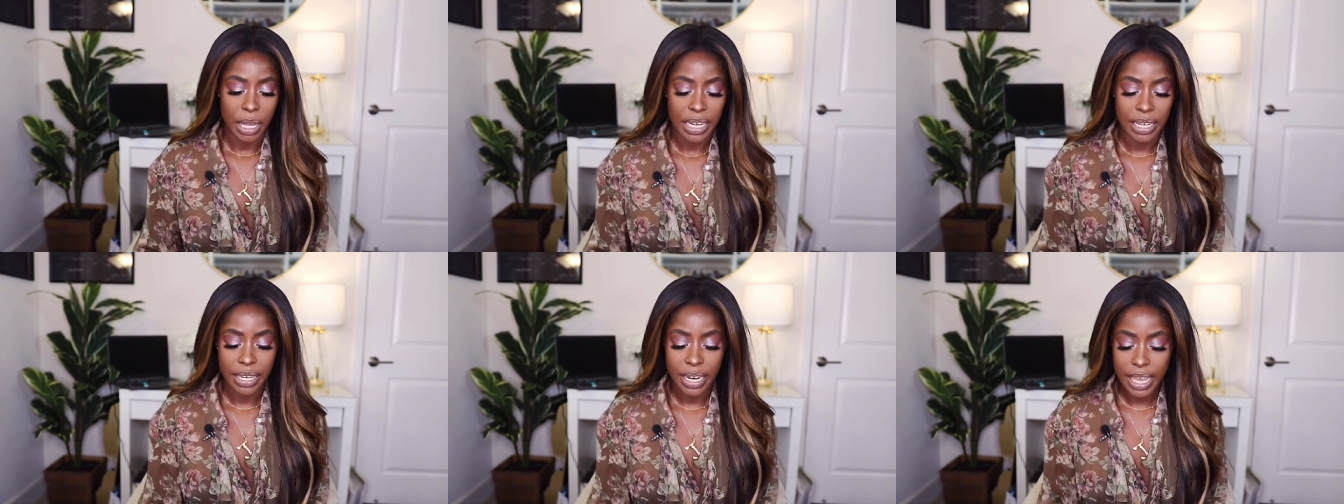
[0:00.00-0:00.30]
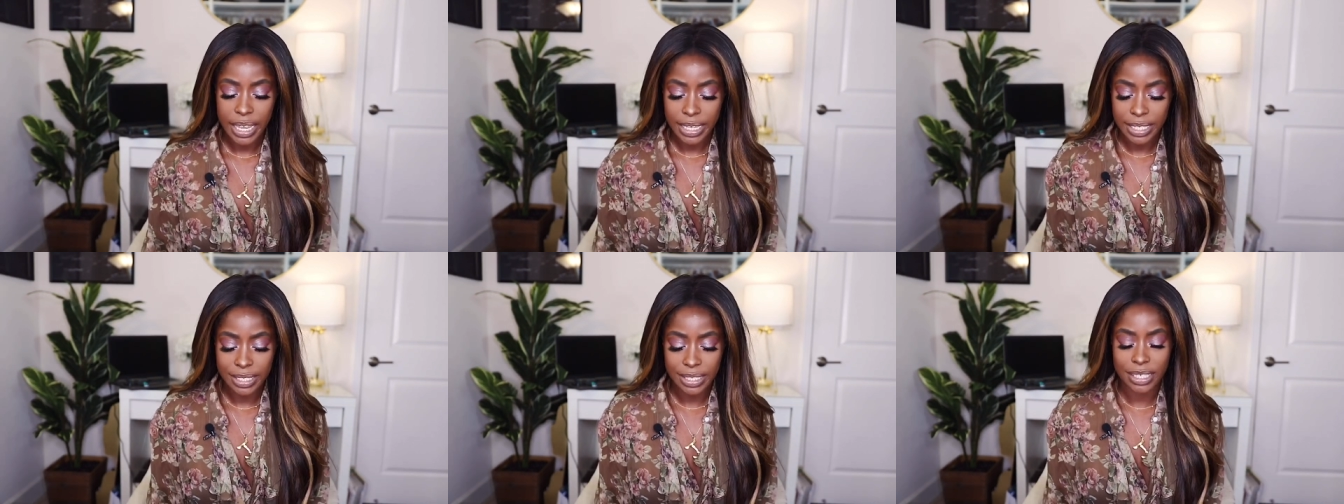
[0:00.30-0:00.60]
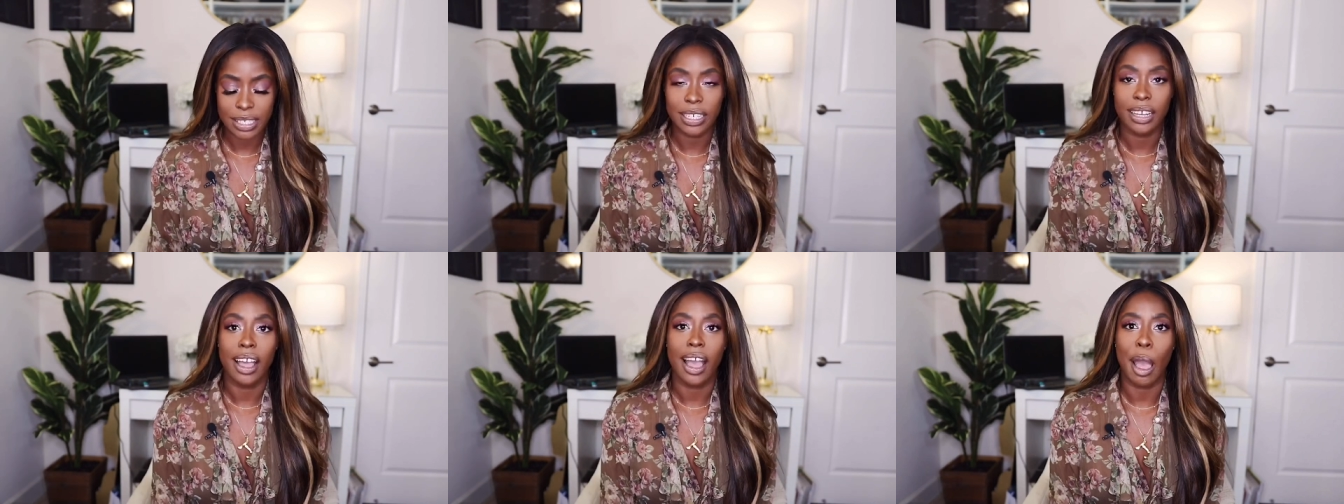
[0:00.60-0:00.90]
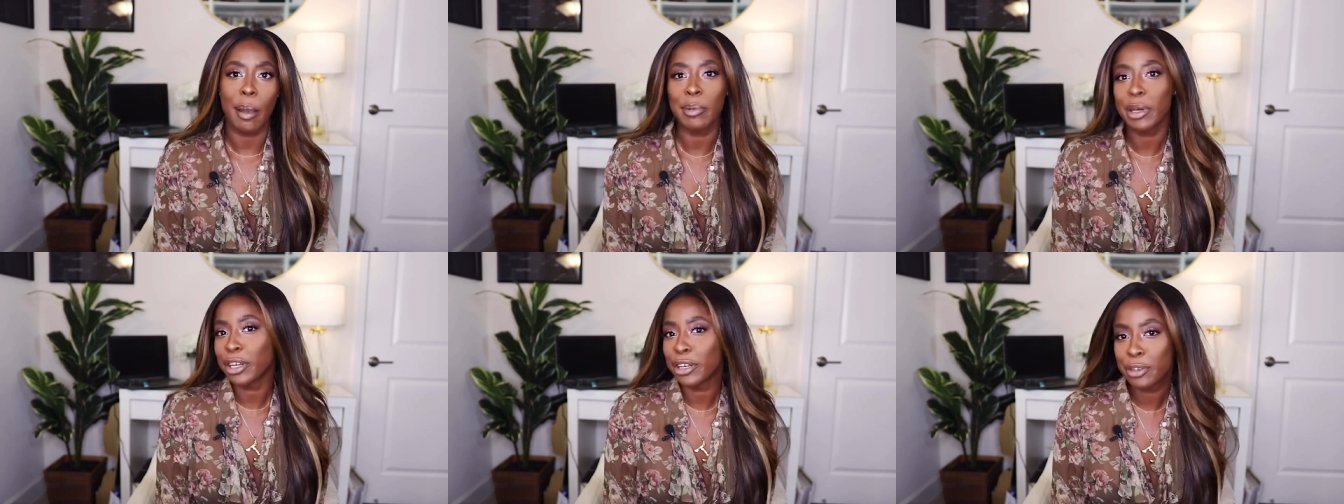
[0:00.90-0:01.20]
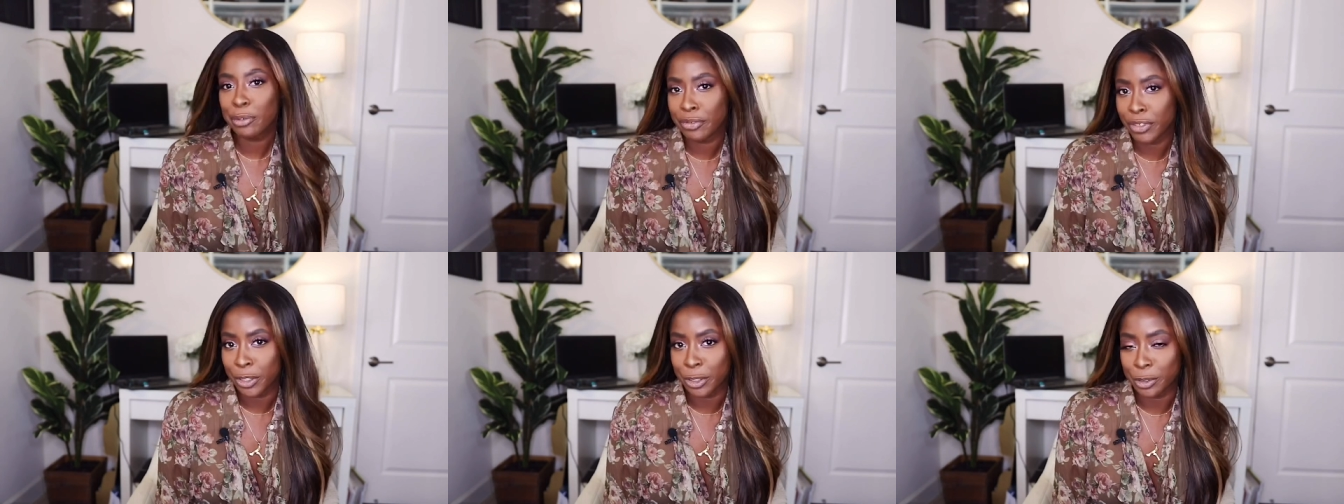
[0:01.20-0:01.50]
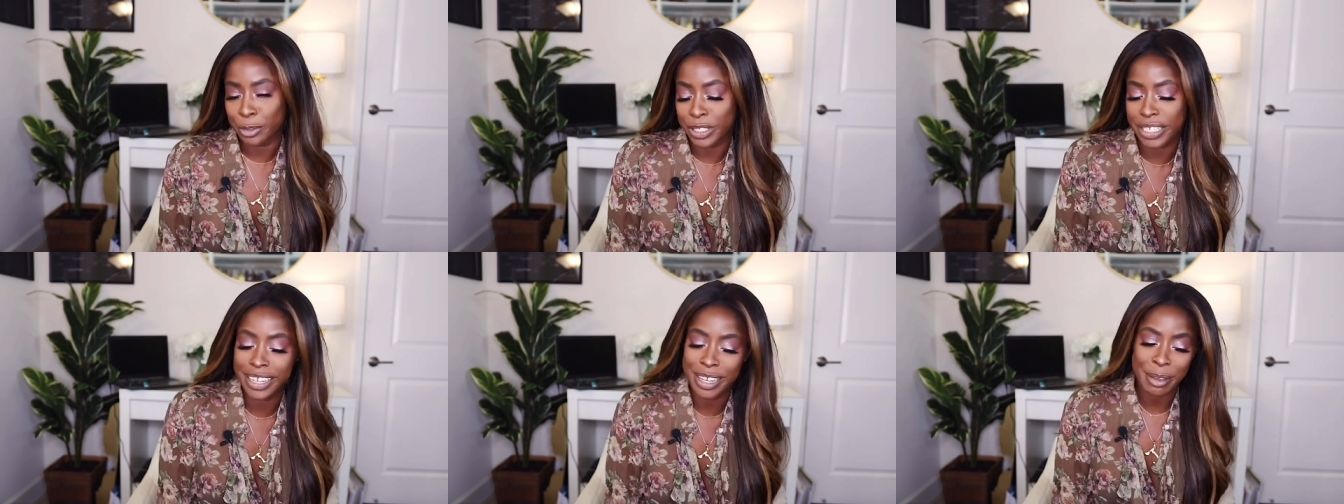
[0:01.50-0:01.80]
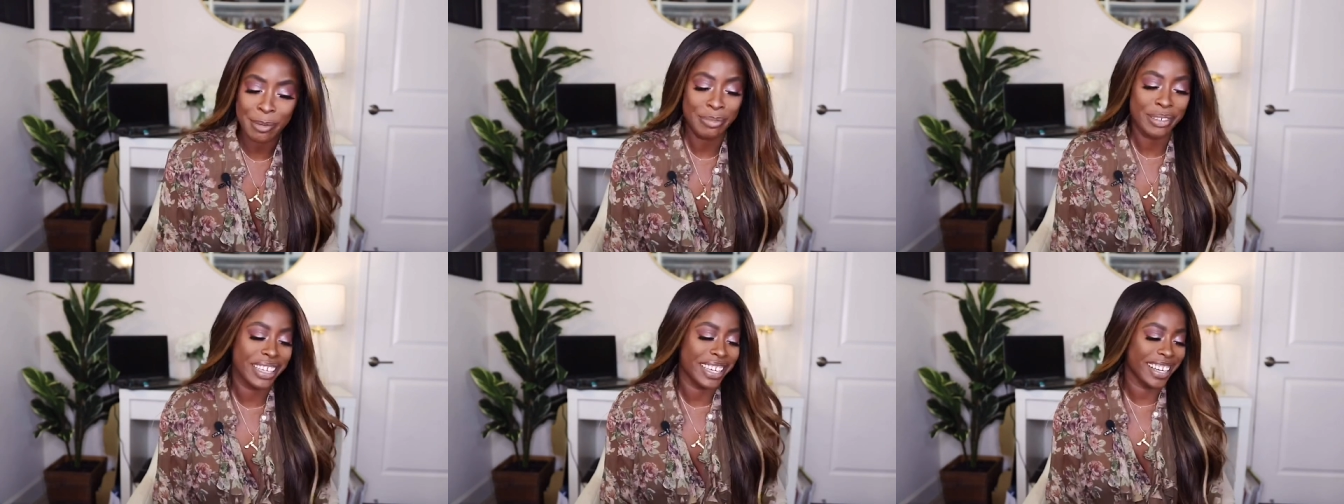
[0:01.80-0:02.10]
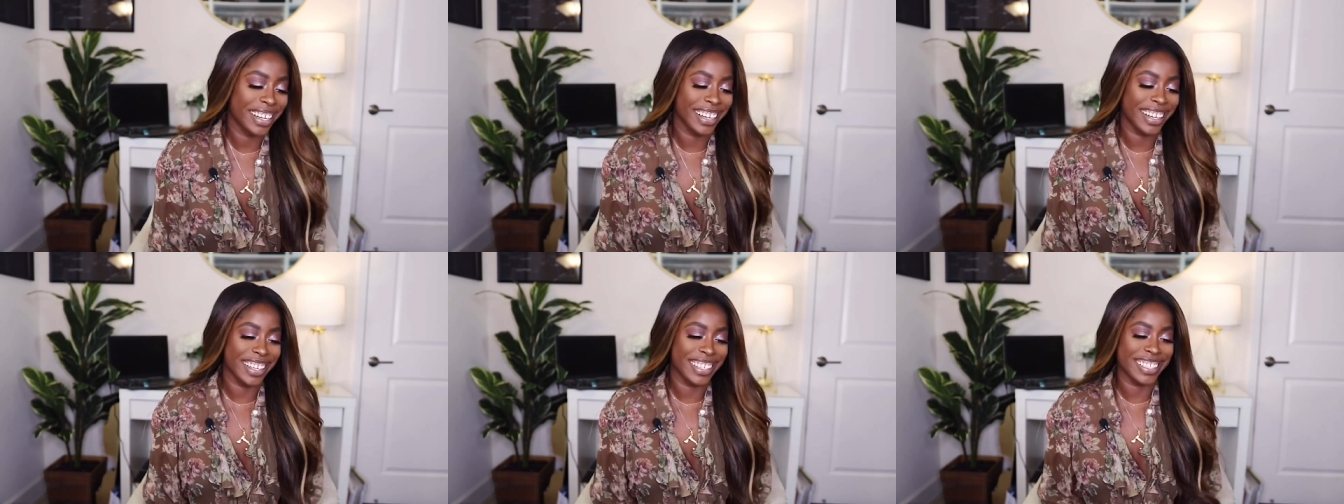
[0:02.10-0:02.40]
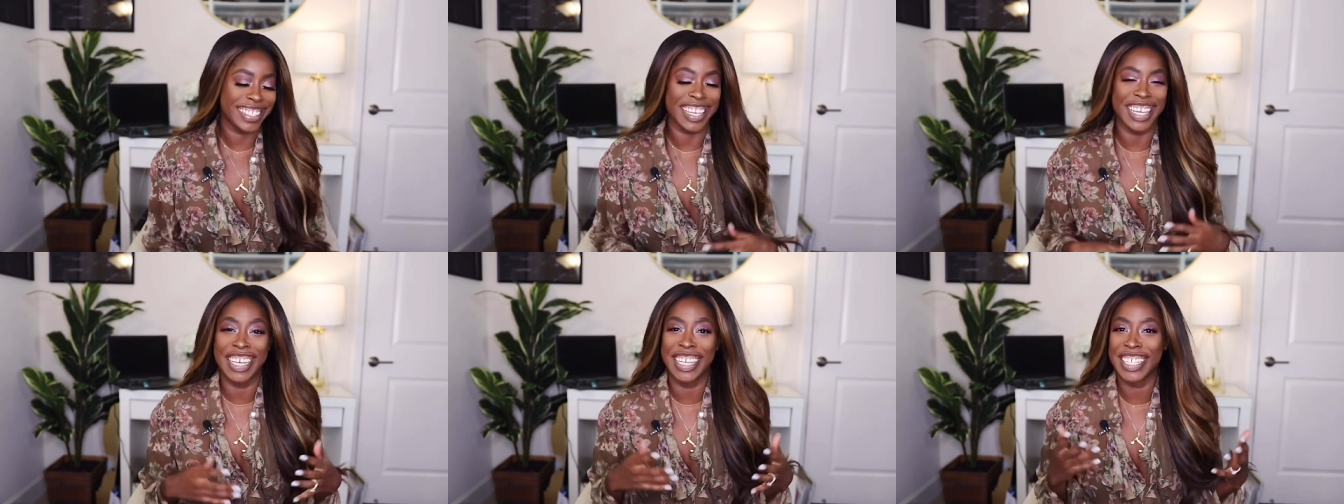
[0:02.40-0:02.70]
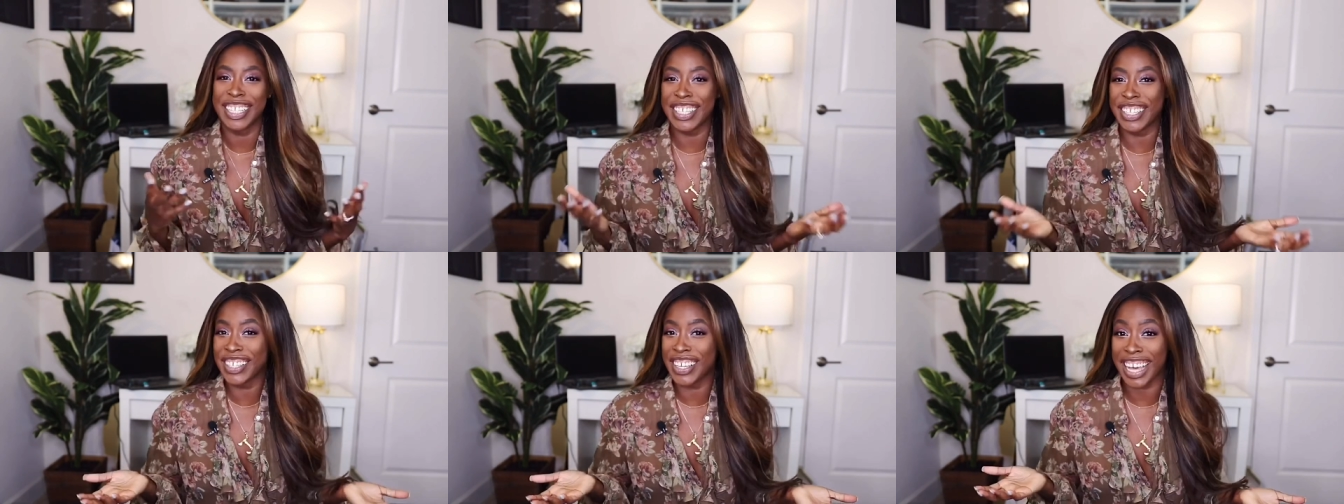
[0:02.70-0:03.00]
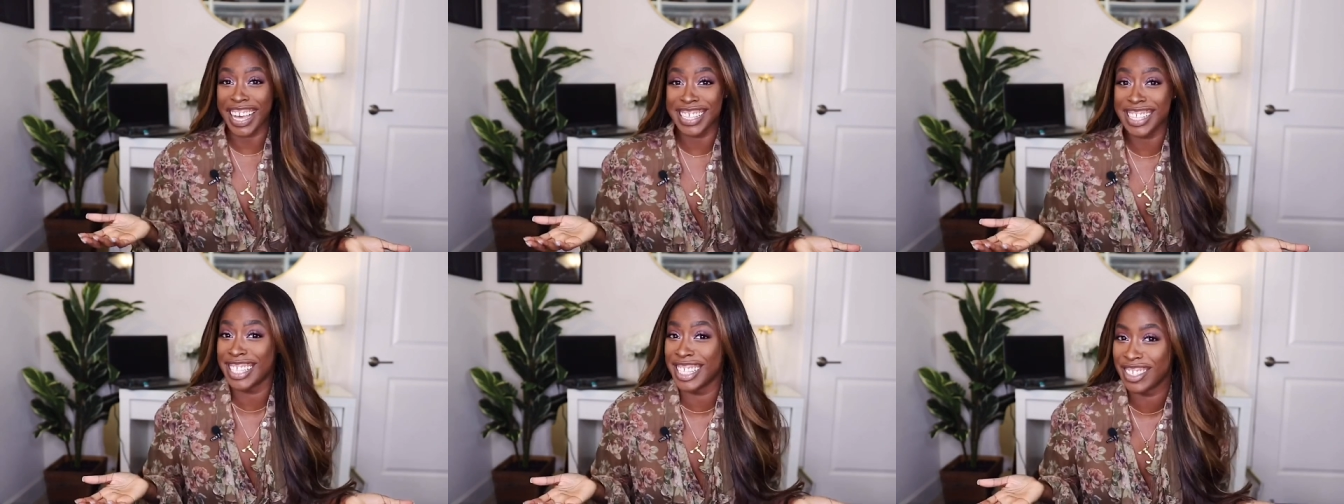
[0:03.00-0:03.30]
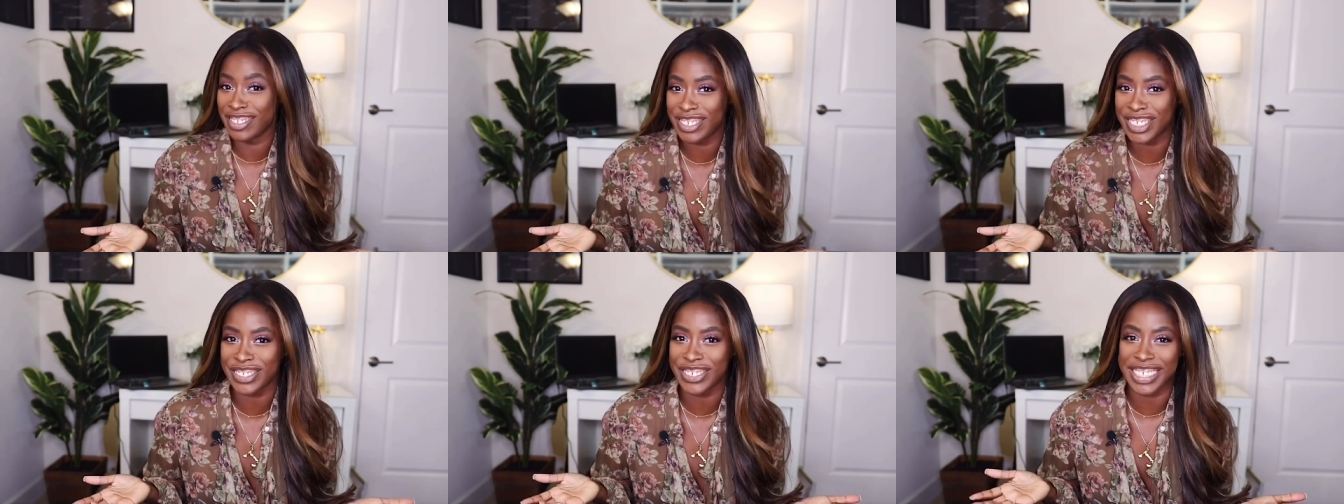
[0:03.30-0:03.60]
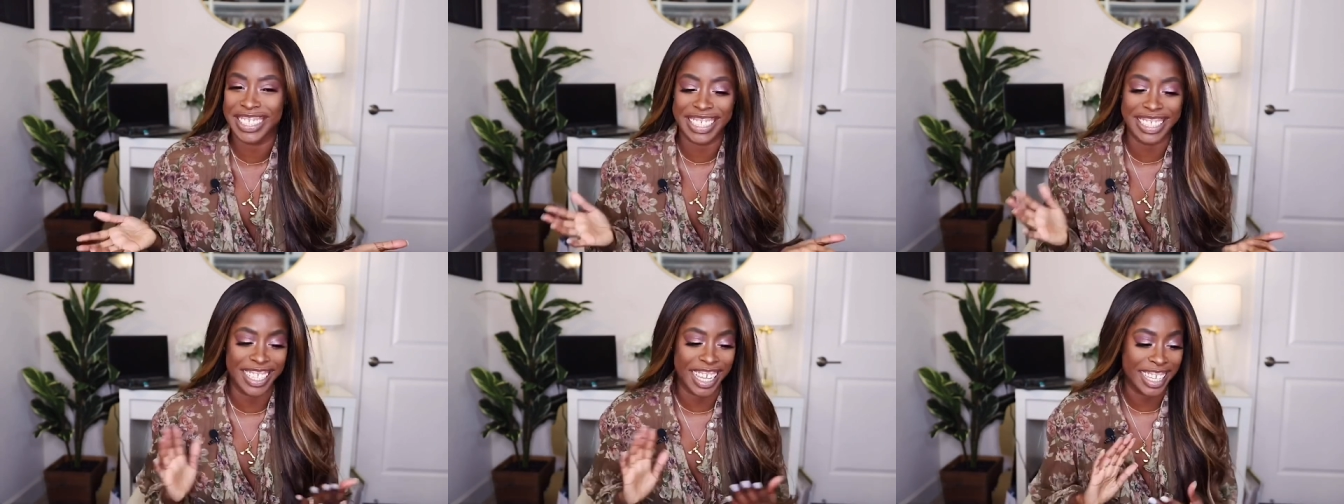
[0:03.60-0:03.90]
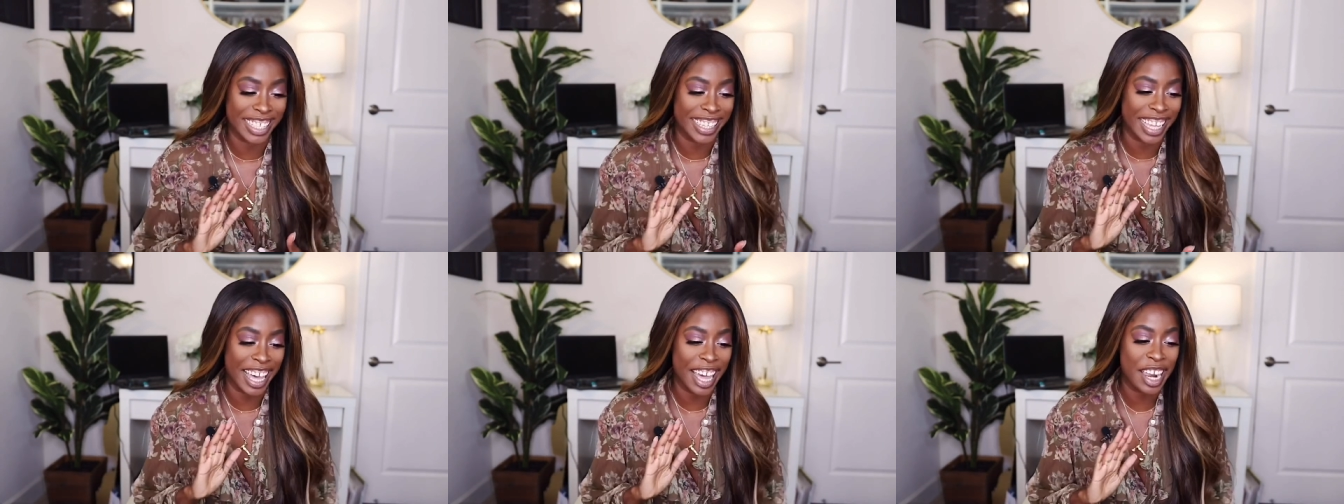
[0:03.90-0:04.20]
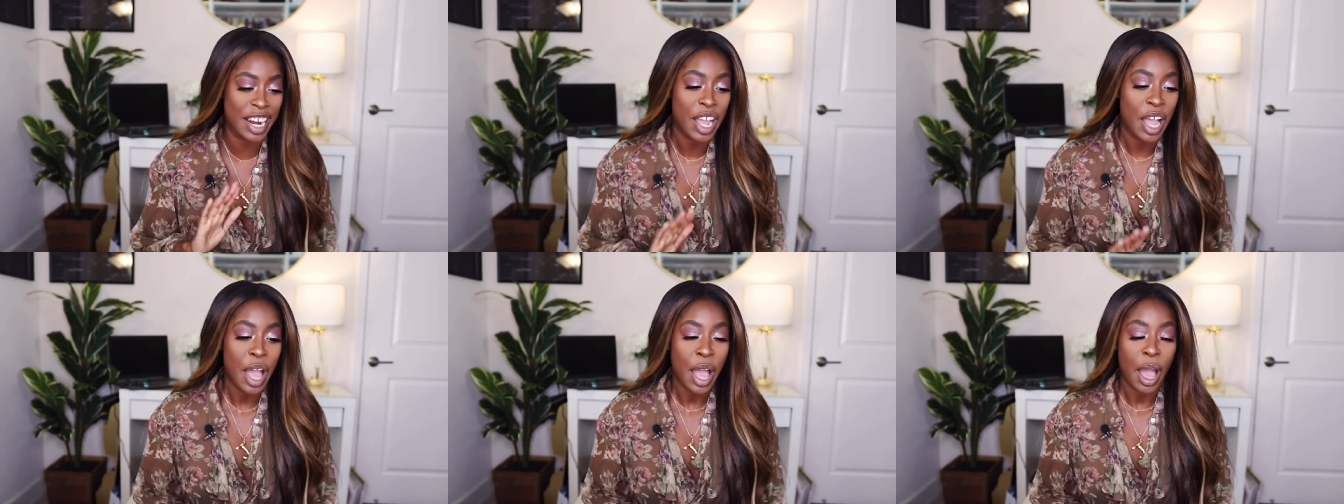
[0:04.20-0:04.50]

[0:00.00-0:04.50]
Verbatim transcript: Next, I'm gonna do food because you guys seem to really like that.